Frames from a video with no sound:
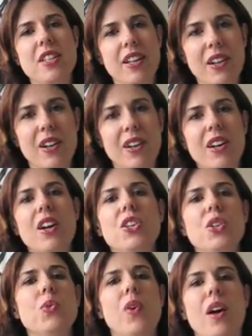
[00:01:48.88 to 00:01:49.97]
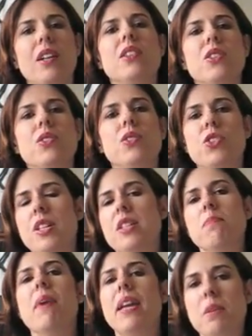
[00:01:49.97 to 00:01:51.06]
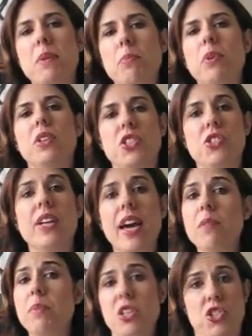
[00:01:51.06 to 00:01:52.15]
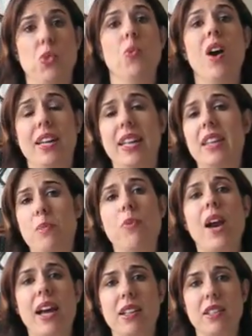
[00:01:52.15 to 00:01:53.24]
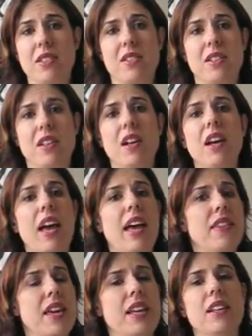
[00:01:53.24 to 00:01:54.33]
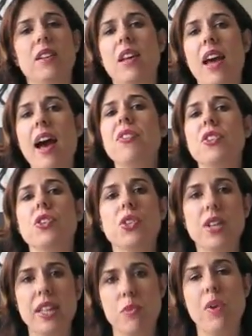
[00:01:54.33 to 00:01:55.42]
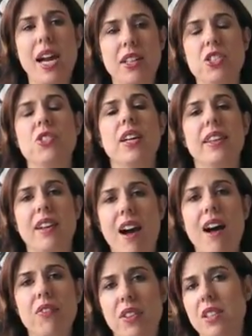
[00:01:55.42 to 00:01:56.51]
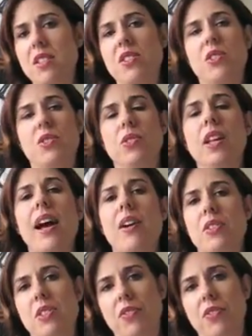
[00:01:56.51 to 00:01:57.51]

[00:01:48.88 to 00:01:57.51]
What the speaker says: year, you want to treat as many people as you can because you want to get the practice. And then after you get the practice, you get the confidence to allow it to